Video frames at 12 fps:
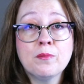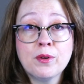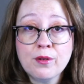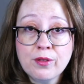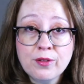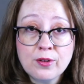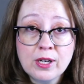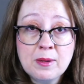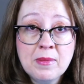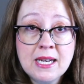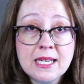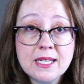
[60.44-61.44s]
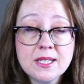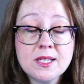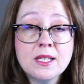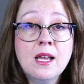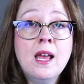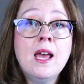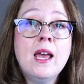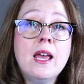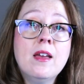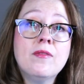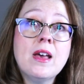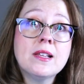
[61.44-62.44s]
per 30 minutes.
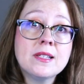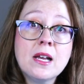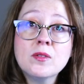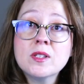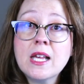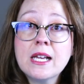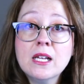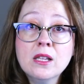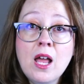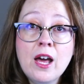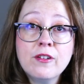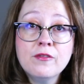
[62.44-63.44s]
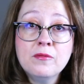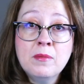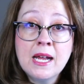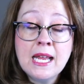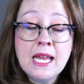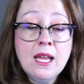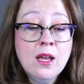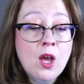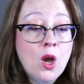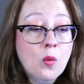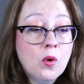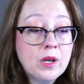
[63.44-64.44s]
If that sounds like a lot of money,
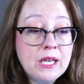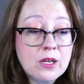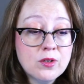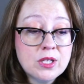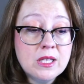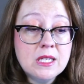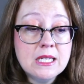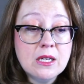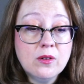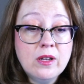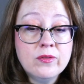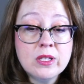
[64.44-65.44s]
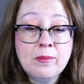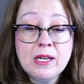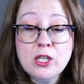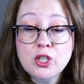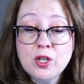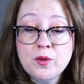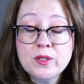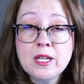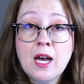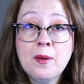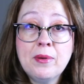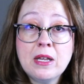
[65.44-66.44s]
well, here's the deal. If somebody shows
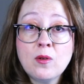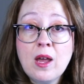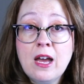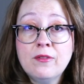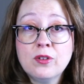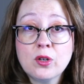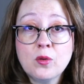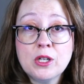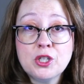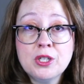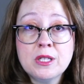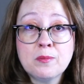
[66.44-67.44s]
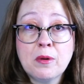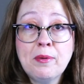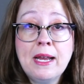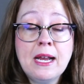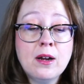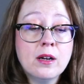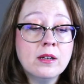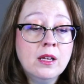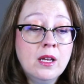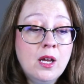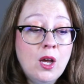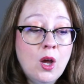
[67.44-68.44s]
up and you have your questions prepared,
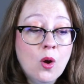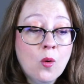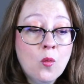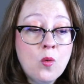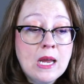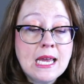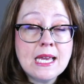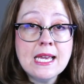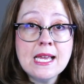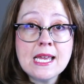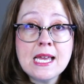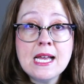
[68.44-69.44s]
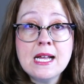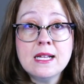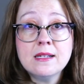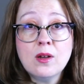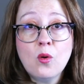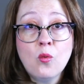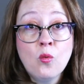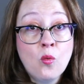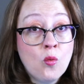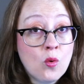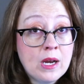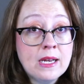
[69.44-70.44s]
we can get
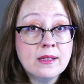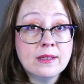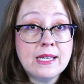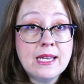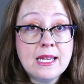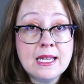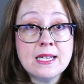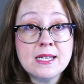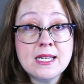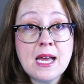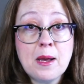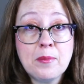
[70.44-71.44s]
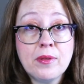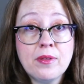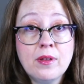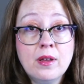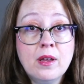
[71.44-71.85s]
really in depth